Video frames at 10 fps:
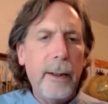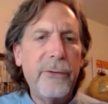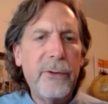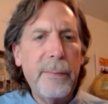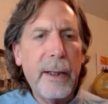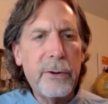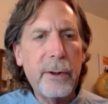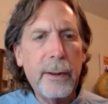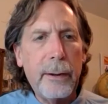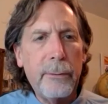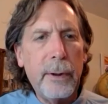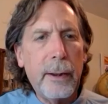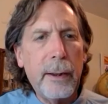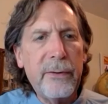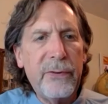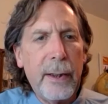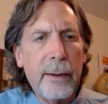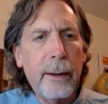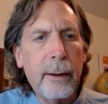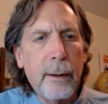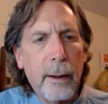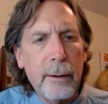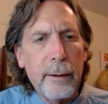is to make sure that we are extending our